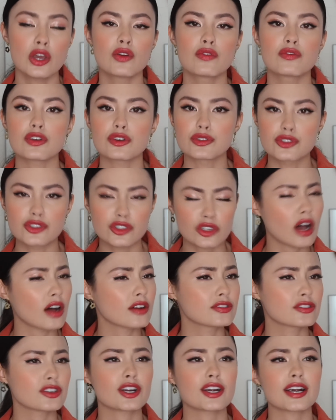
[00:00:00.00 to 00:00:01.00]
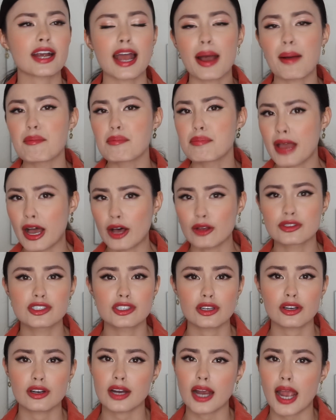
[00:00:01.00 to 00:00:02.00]
feel softer and
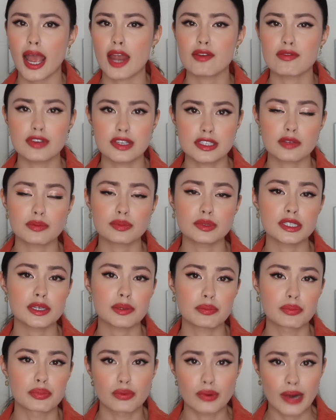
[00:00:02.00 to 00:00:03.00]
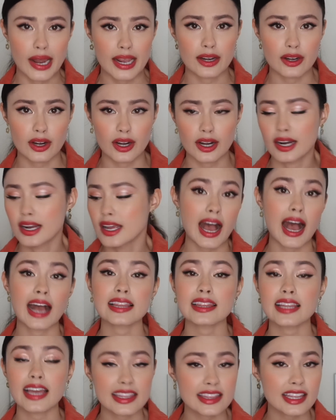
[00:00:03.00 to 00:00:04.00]
bouncier and visibly brighter. I
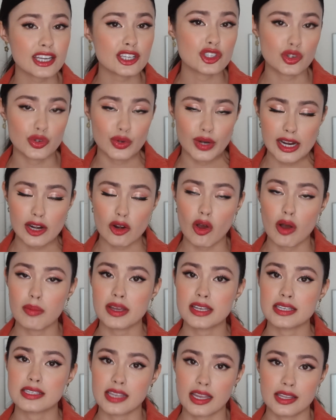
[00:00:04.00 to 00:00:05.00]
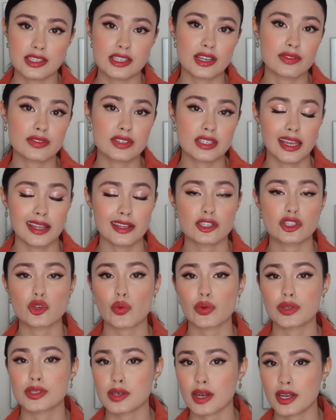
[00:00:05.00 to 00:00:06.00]
like that it's great on my sensitive skin, so
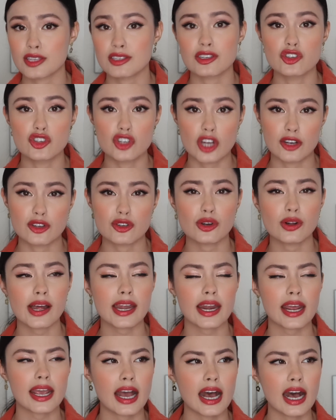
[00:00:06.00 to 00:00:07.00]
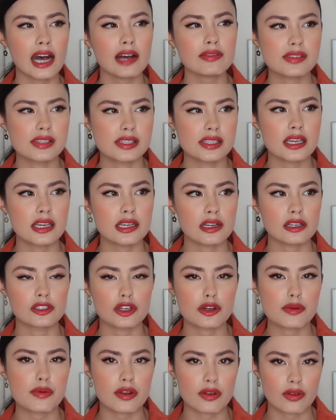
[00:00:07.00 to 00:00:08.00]
it's nice and gentle, and I have seen a
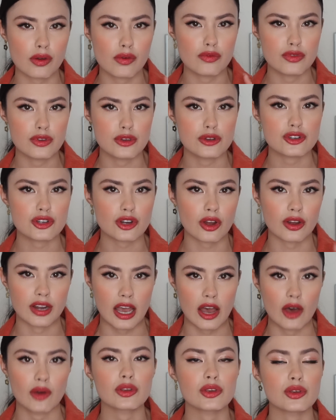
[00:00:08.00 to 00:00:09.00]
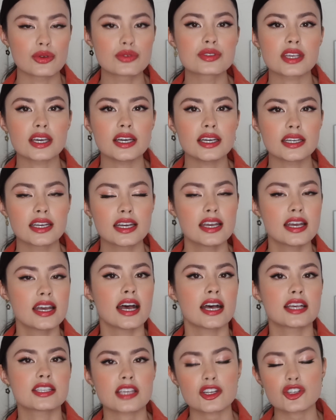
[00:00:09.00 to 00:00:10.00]
little bit of confusion on how to use it.
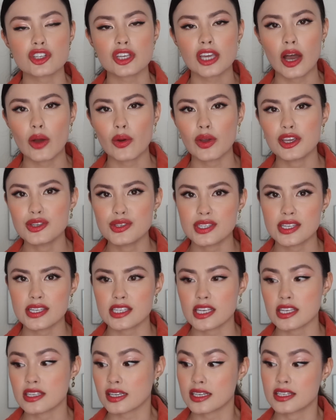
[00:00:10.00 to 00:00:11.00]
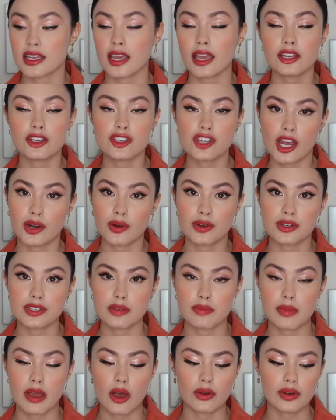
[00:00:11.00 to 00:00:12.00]
Essentially how I use this is I take a generous
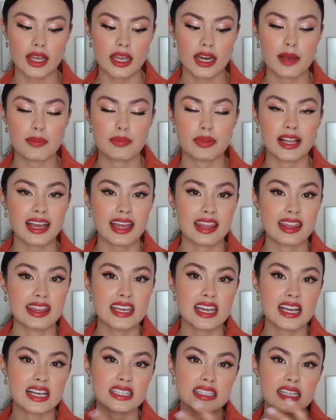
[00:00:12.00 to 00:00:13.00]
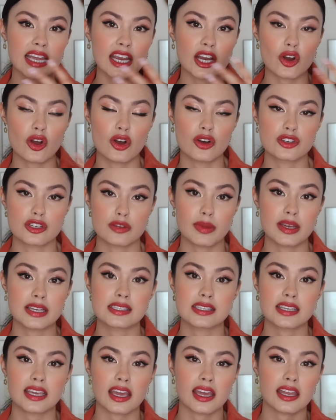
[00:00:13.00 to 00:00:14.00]
amount and I apply a thick layer onto my
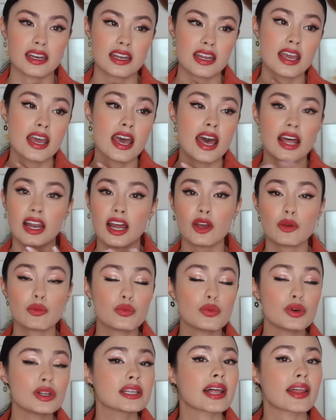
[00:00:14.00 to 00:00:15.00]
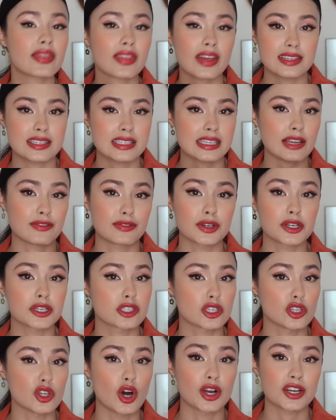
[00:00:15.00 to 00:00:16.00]
skin, and I will let that sit for as
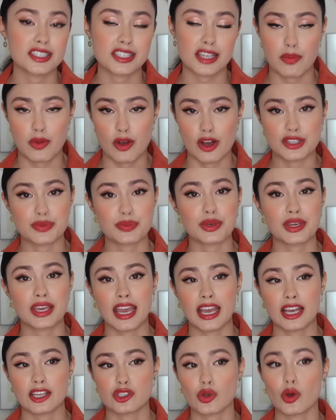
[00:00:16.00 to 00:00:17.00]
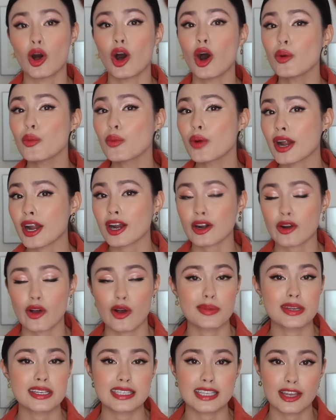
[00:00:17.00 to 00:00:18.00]
long as I possibly can, so I'll wear it on
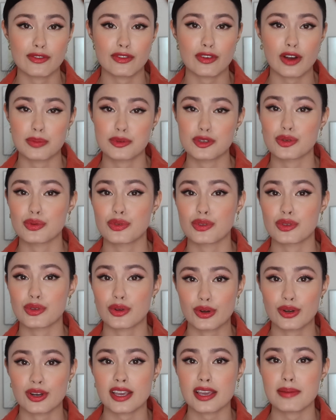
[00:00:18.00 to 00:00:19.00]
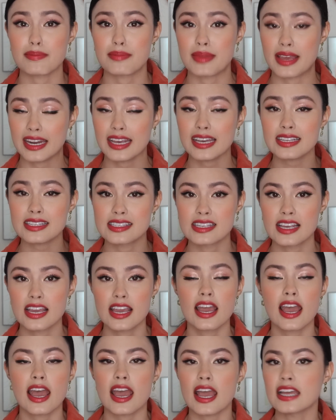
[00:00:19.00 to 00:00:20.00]
my skin for up to 30 minutes.
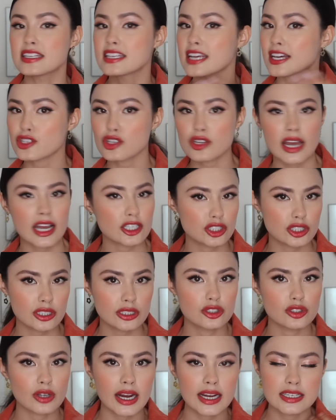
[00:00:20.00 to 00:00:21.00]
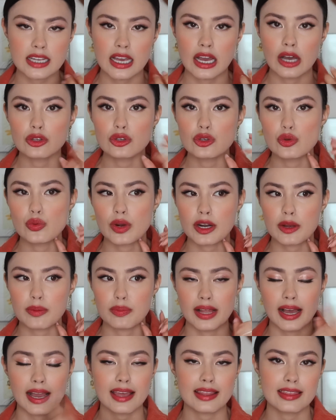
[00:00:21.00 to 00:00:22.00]
It doesn't actually dry down. You wanna
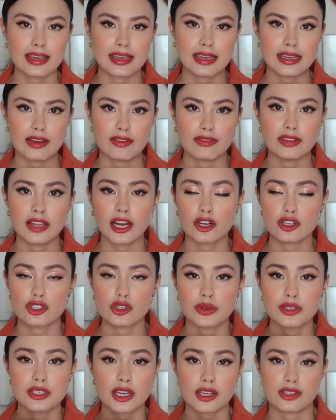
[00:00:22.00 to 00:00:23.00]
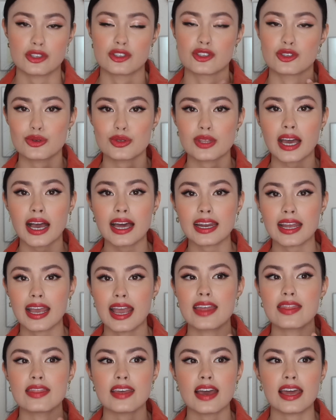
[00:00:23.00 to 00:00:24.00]
apply a thick enough layer so it doesn't do that.
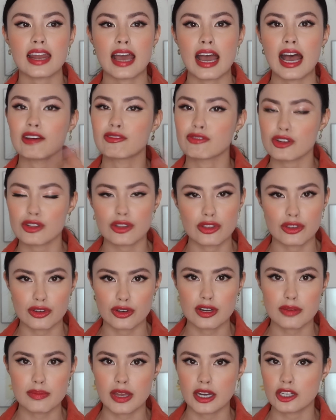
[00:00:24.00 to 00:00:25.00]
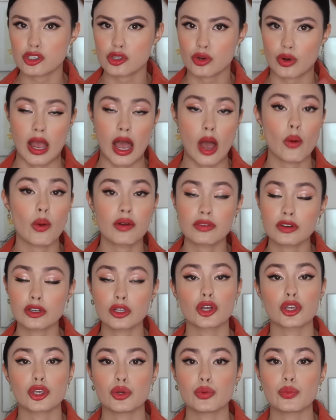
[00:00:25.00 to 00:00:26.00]
And then after the 30 minutes or however
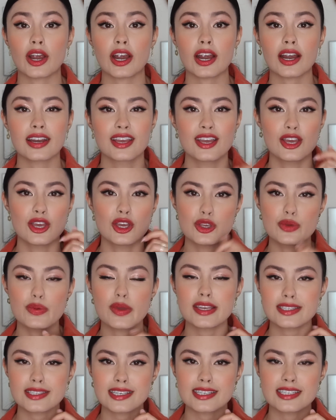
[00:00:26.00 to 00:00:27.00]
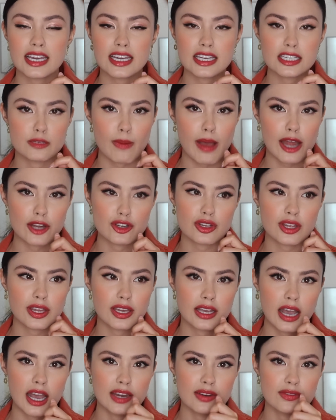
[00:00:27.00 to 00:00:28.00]
long you wear it, you basically take a spatula
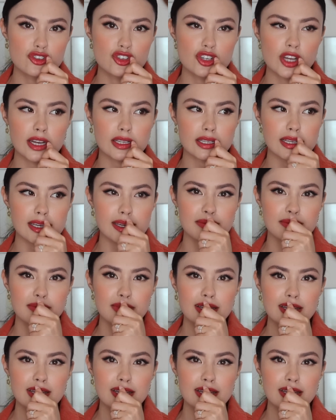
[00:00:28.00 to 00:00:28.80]
and kind of gently